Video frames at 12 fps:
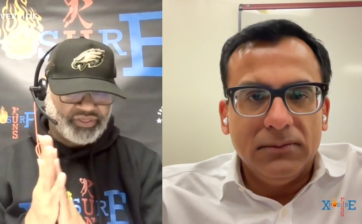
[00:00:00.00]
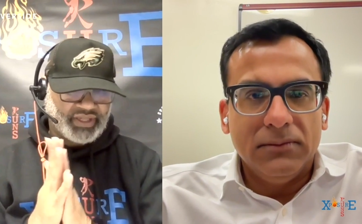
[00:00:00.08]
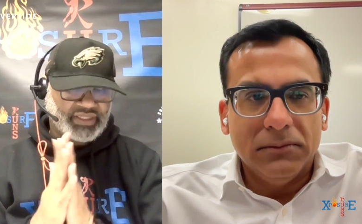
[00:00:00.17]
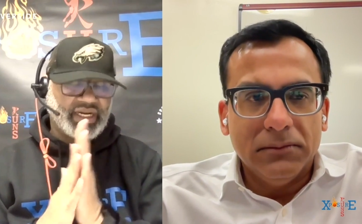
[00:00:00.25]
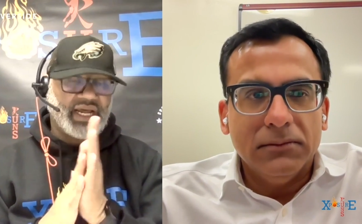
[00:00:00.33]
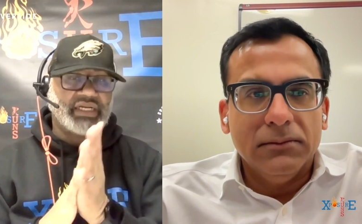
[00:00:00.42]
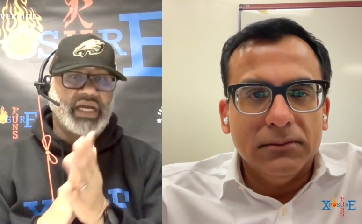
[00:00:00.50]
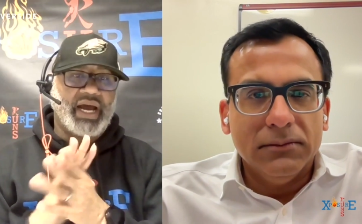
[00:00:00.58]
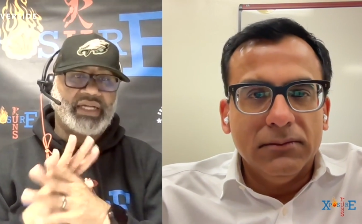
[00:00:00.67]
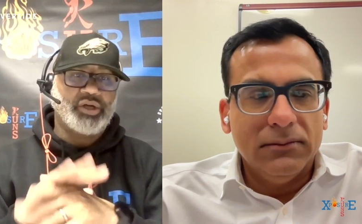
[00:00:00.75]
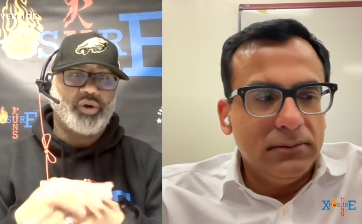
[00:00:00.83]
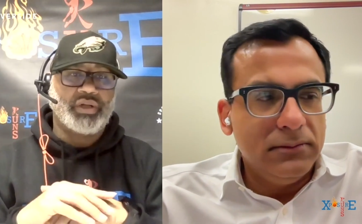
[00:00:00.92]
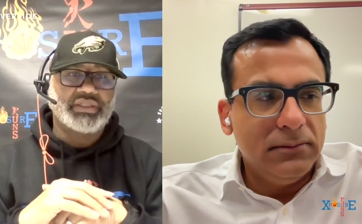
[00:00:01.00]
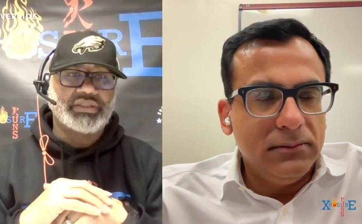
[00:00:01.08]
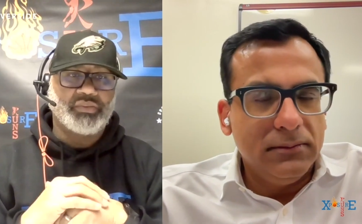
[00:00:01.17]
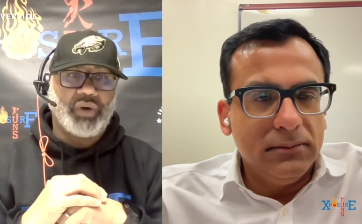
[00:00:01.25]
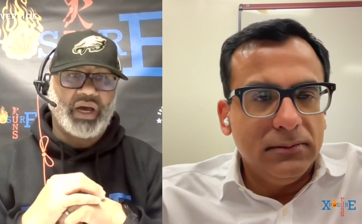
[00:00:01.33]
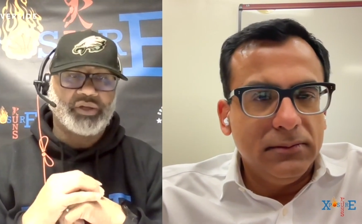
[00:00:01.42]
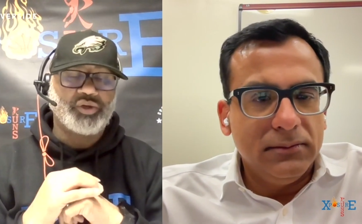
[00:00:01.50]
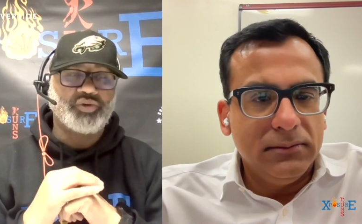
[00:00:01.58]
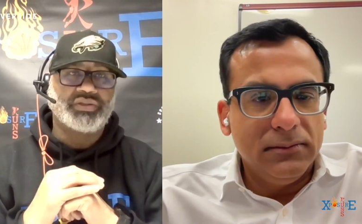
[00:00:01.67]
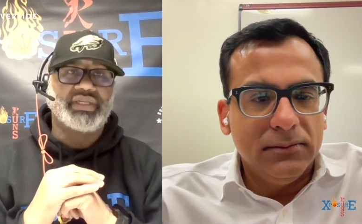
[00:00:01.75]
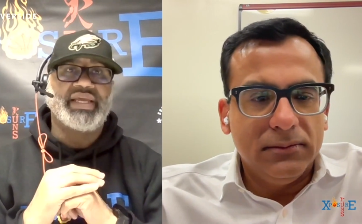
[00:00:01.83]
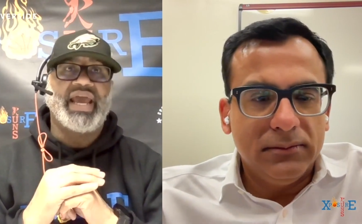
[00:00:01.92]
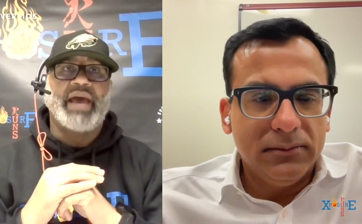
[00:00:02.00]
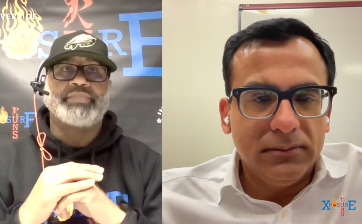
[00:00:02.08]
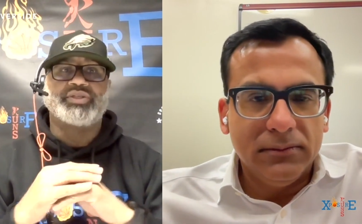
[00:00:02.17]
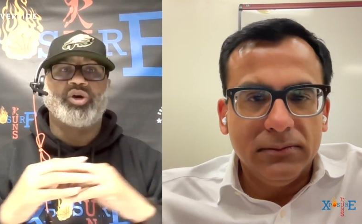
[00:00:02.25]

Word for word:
Speaker 1: thing that I, I noticed while using the app.